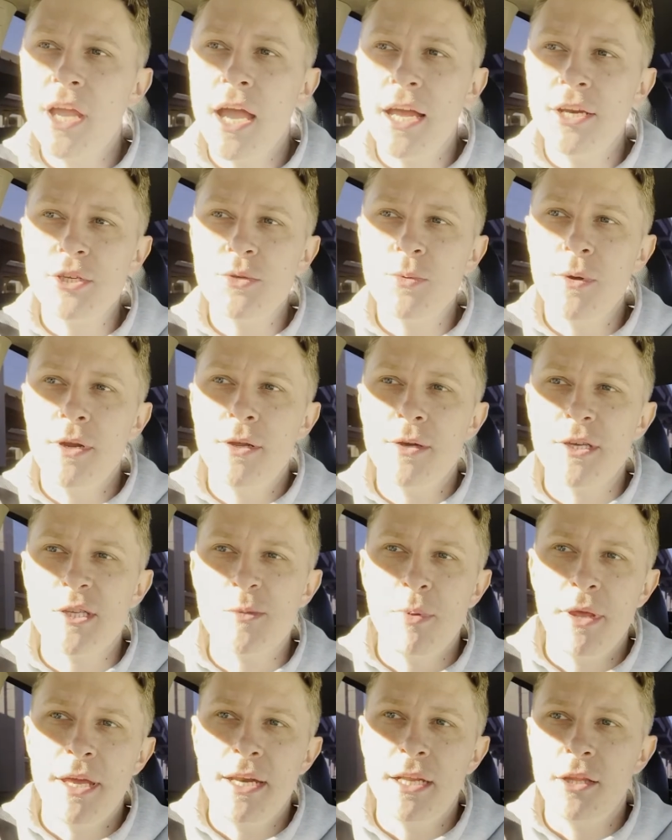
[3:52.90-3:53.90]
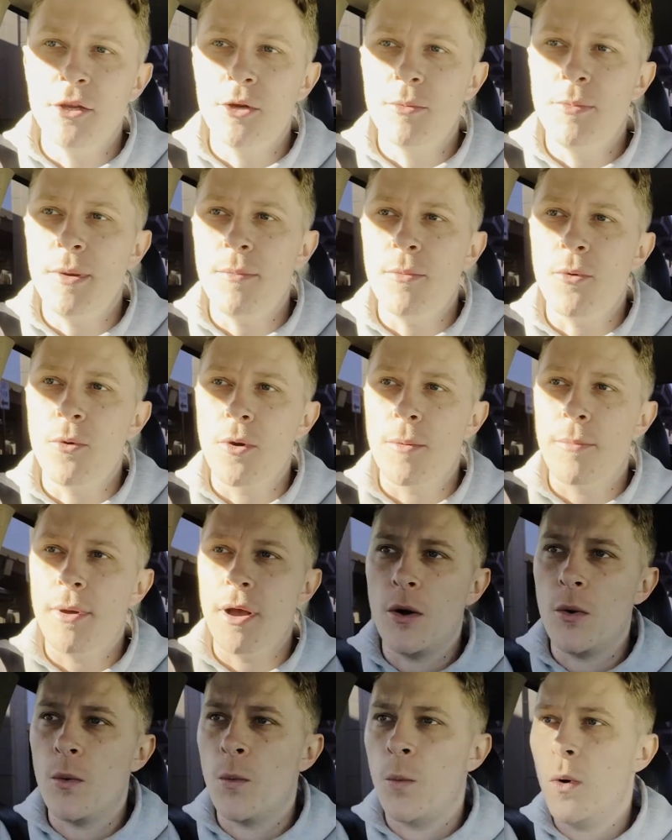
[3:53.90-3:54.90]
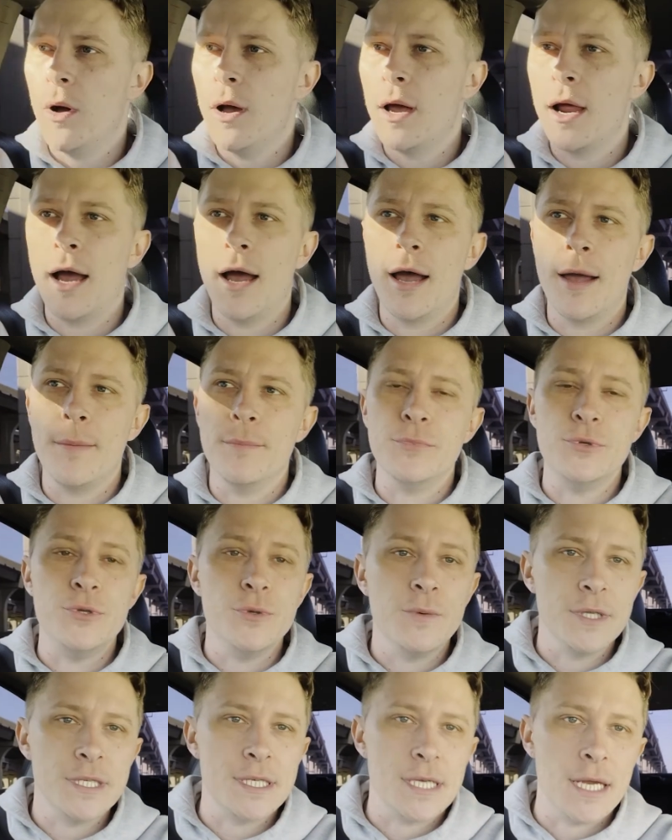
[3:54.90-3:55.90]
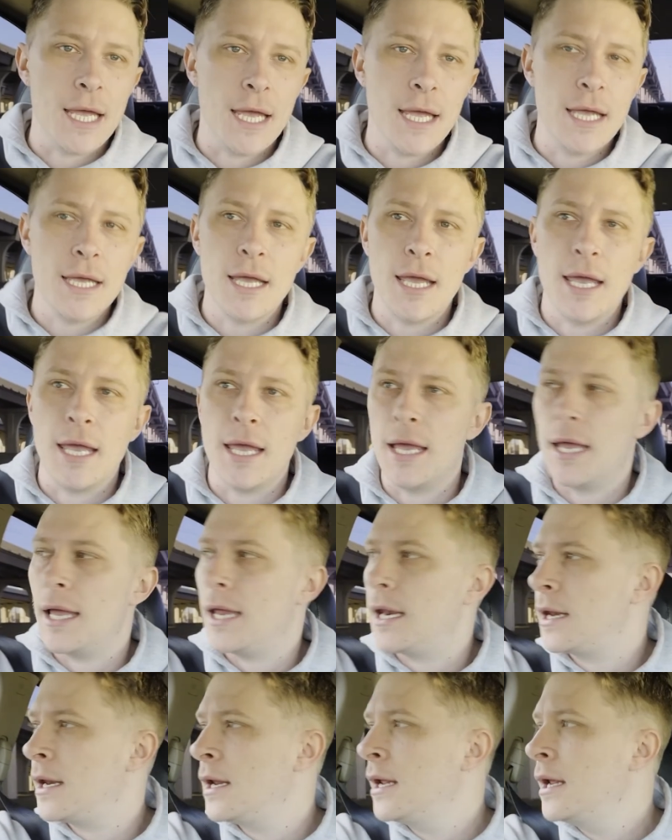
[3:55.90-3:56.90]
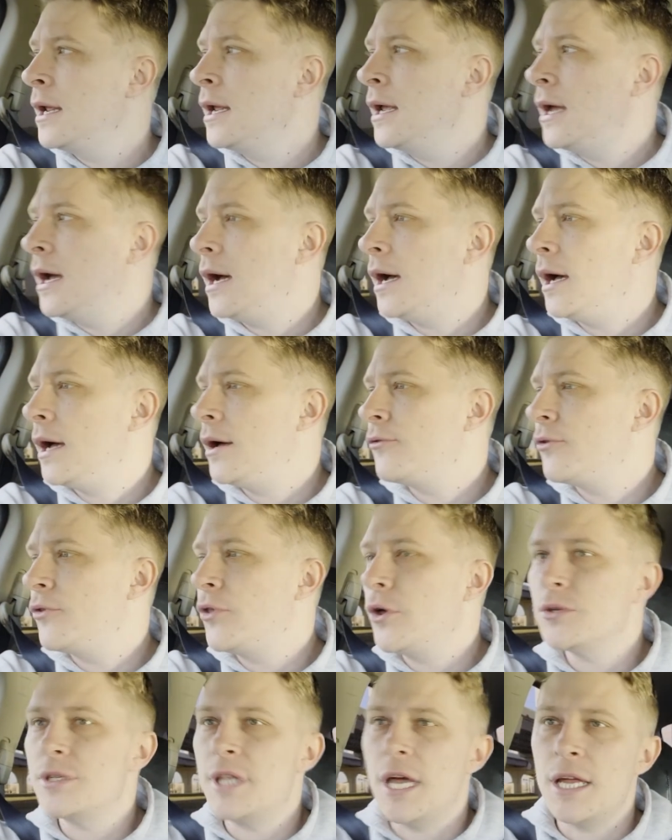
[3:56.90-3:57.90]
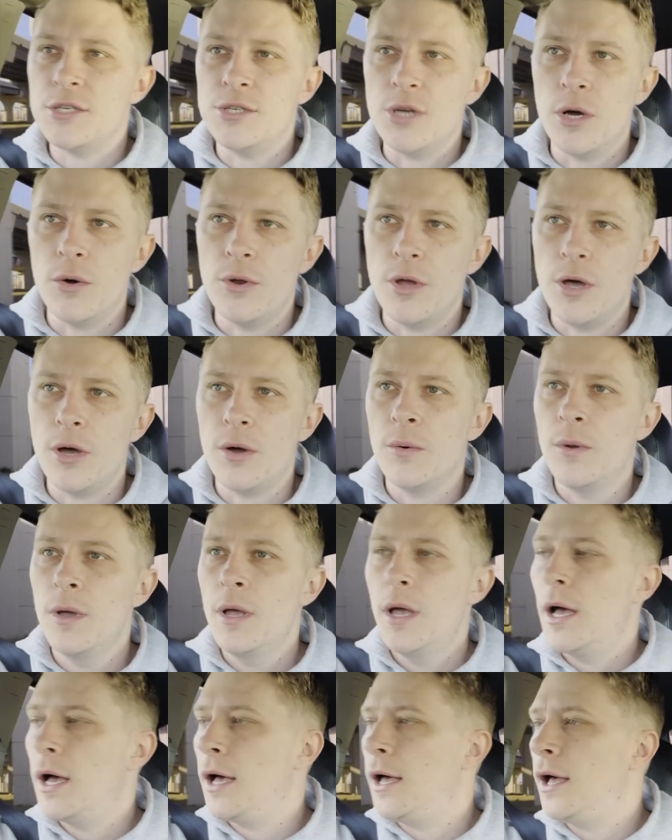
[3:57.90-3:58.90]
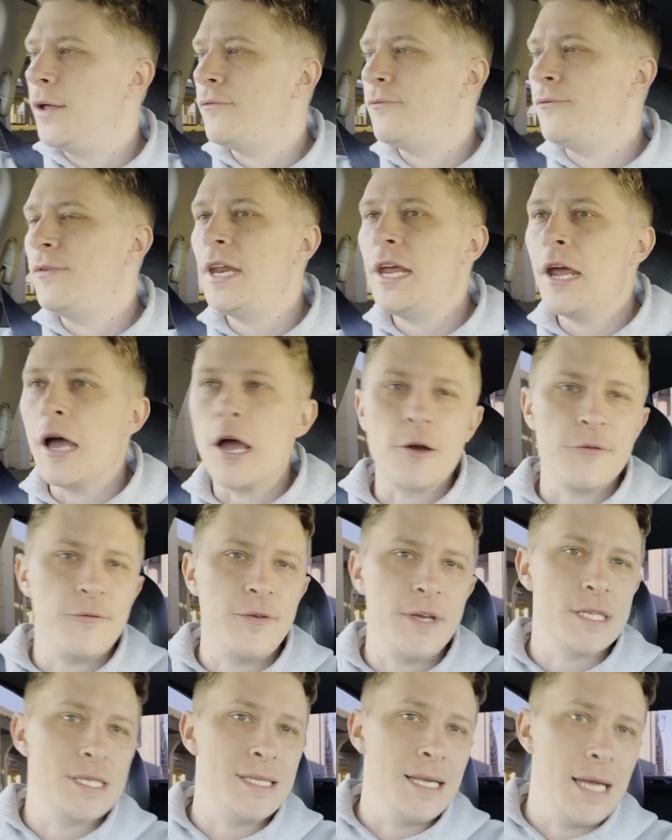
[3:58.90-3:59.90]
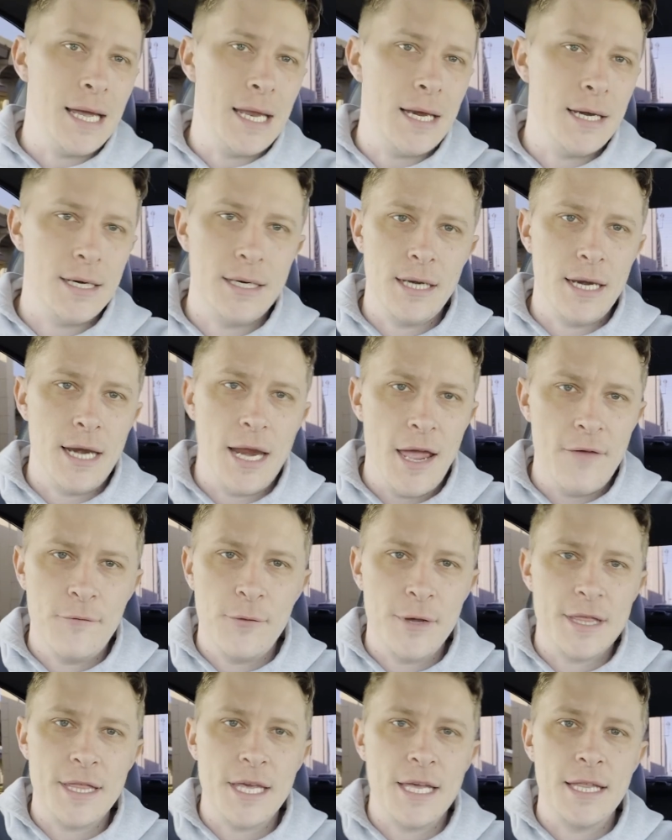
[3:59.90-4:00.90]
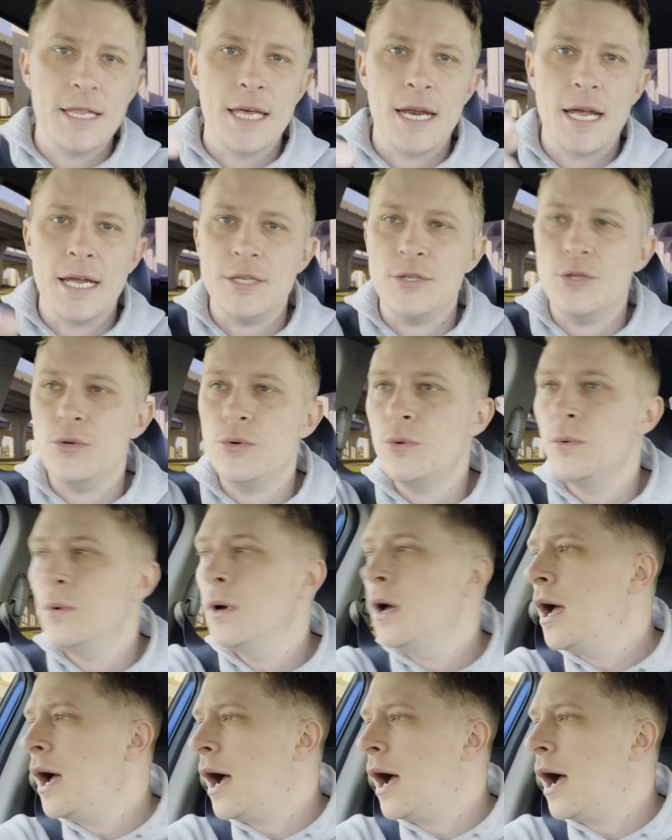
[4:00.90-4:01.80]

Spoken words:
yeah, I just wanted to explain a little bit more about what I'm doing today, and for those that don't know, videography is not everything that I do.